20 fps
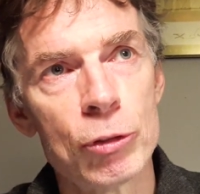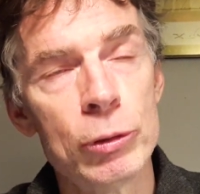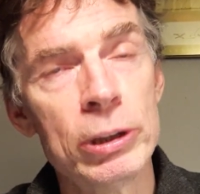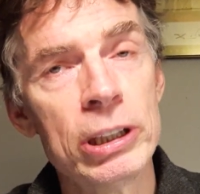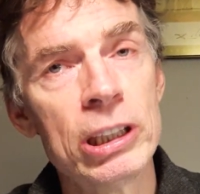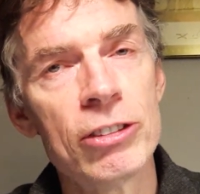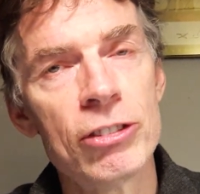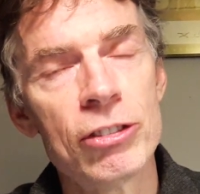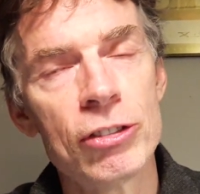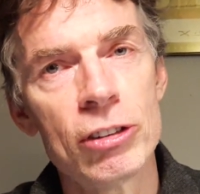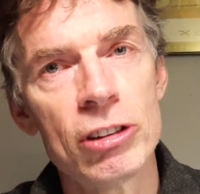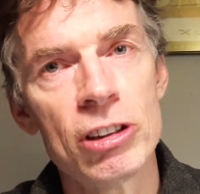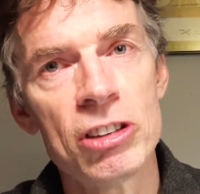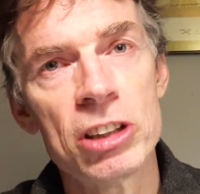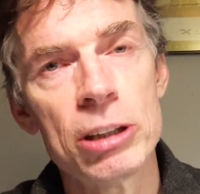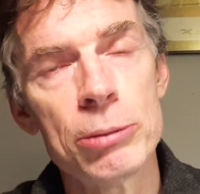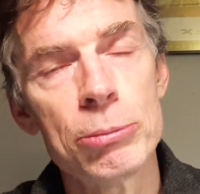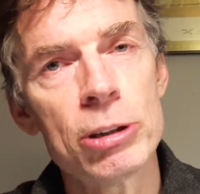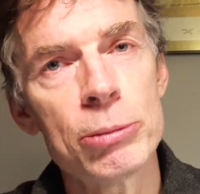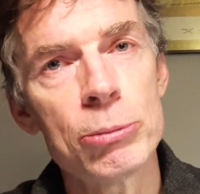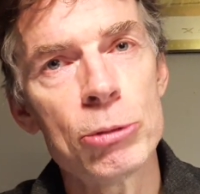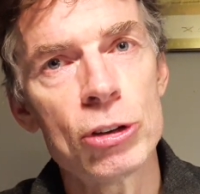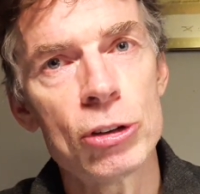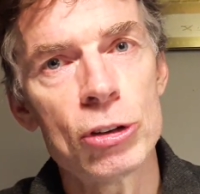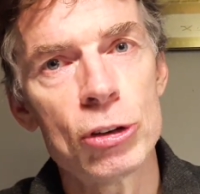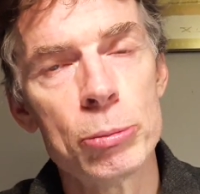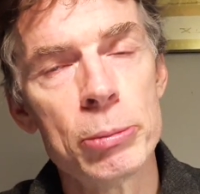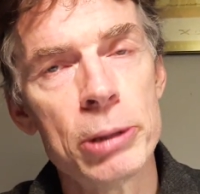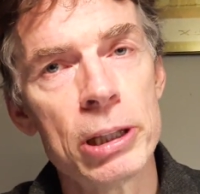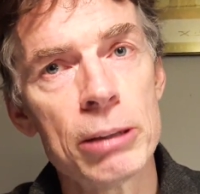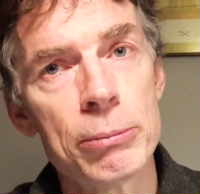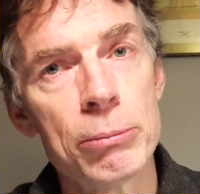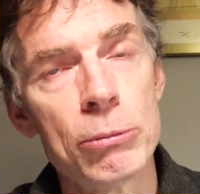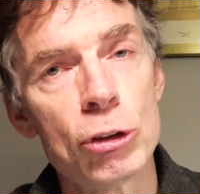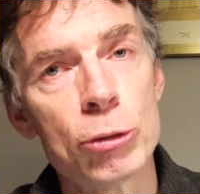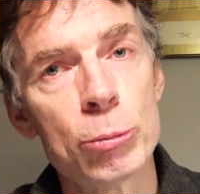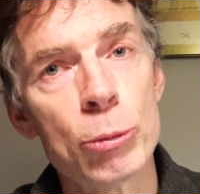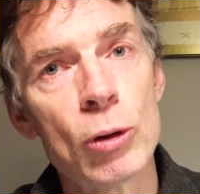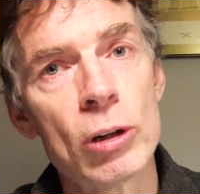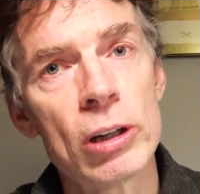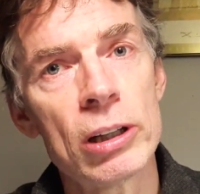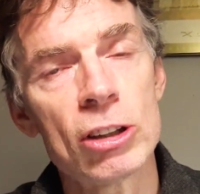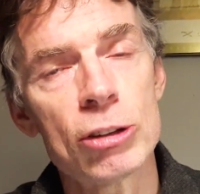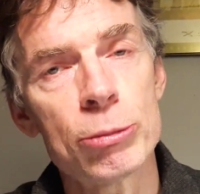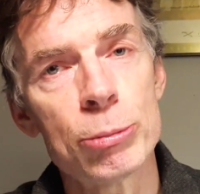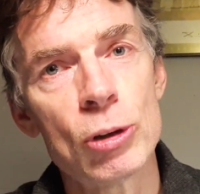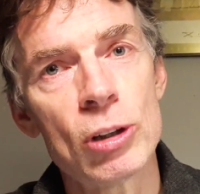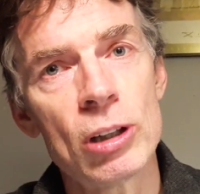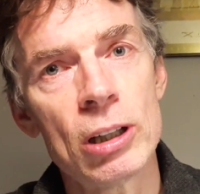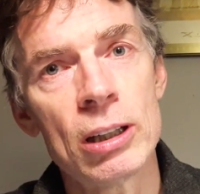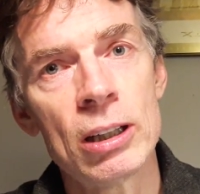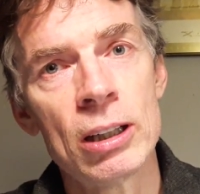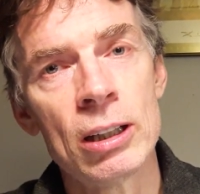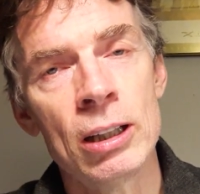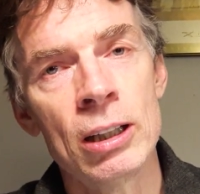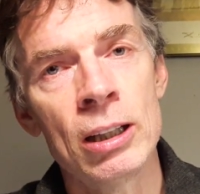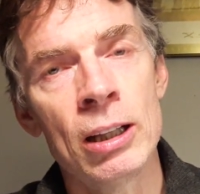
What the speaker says: rid of the symptoms, to make them smaller and smaller.